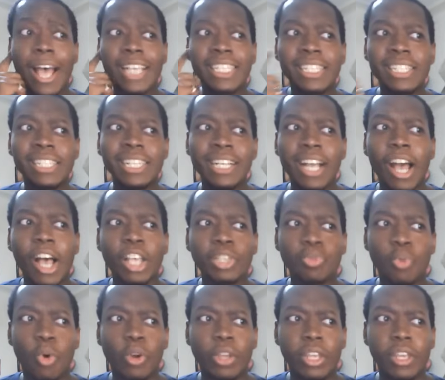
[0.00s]
I seen the guys
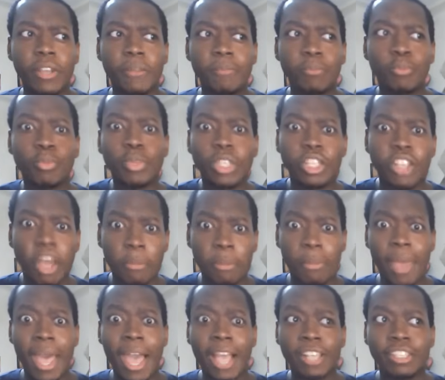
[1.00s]
walk in with the shopping
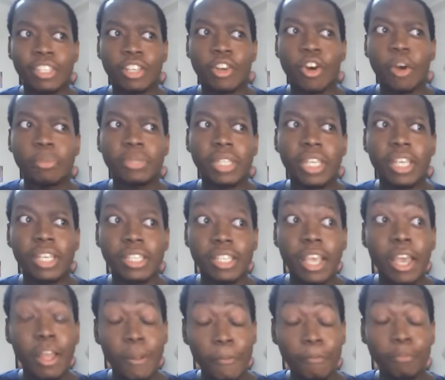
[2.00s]
bags to go upstairs.
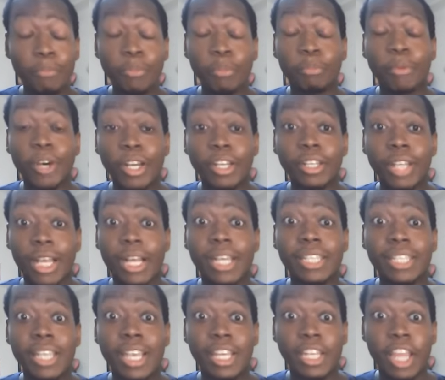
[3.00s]
But like I
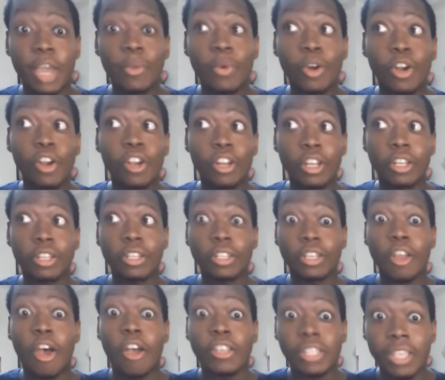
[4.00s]
said, they were
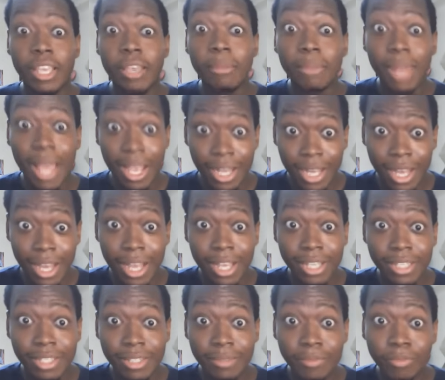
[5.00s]
dark skinned black
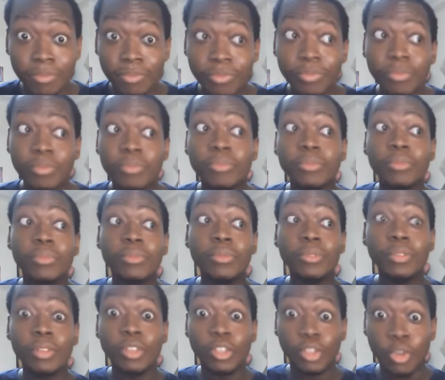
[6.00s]
guys,
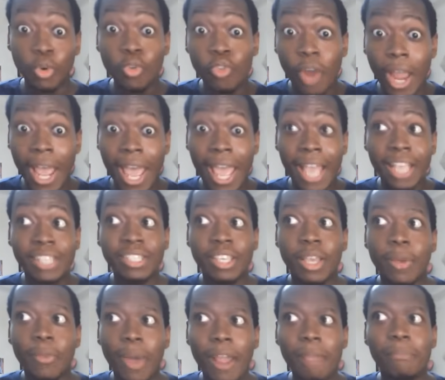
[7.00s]
do rags,
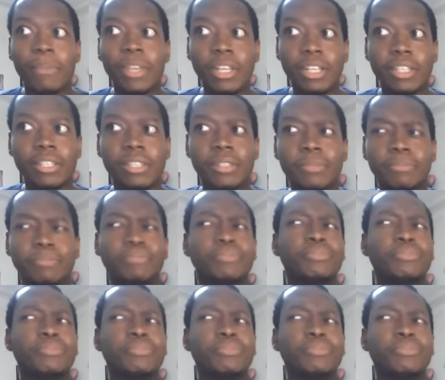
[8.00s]
and white beaters.